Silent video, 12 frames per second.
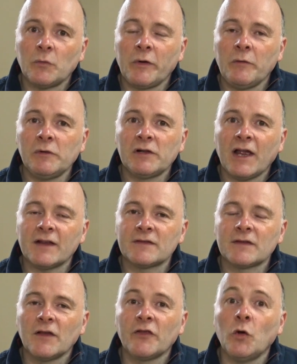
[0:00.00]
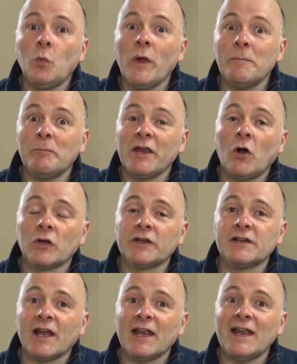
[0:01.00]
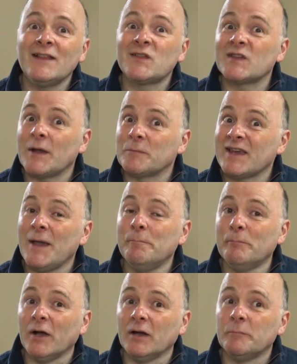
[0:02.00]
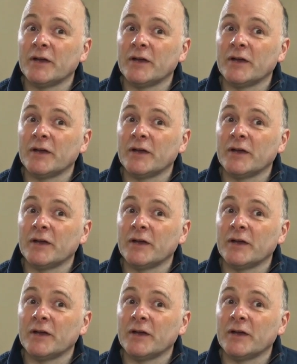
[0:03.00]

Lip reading: we will get the Whitby holiday in September,